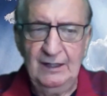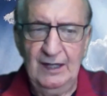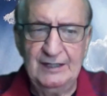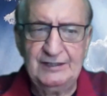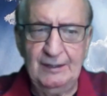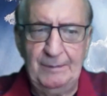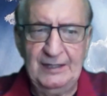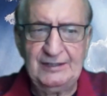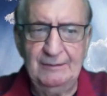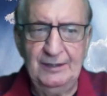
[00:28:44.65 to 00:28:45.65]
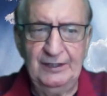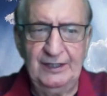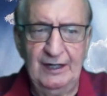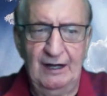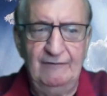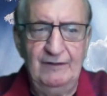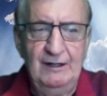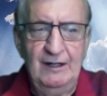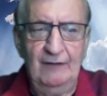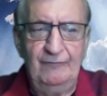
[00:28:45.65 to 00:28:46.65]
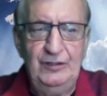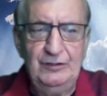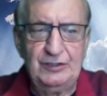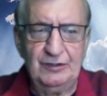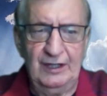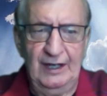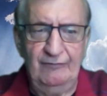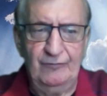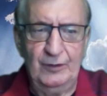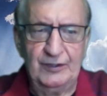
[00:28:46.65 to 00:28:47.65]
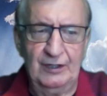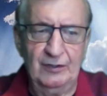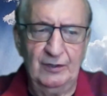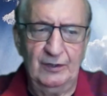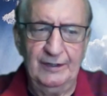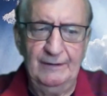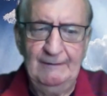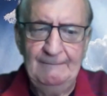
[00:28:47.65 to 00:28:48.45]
lies the possibility of a future life with our Lord